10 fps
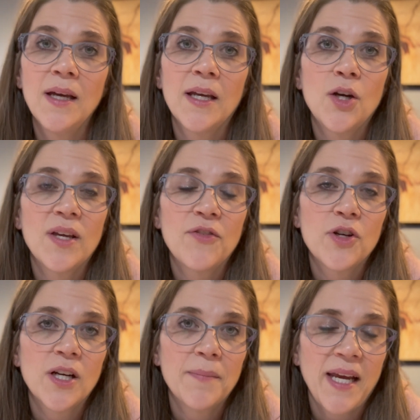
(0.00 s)
If
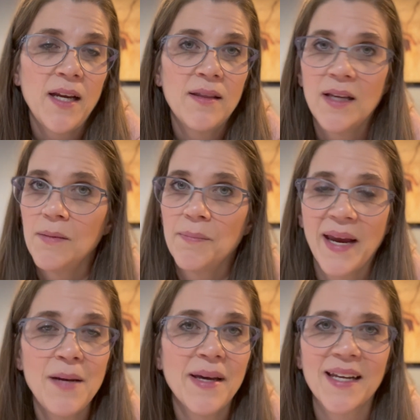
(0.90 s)
you're in pain, then
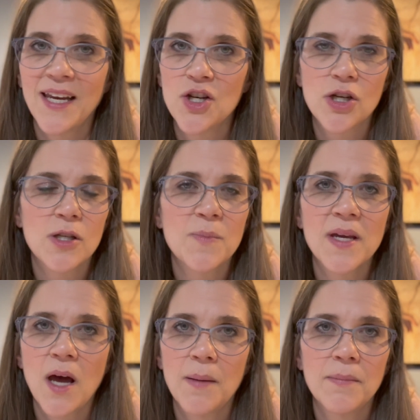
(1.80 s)
pain medications
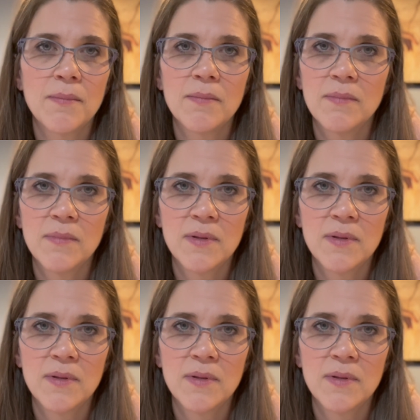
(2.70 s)
become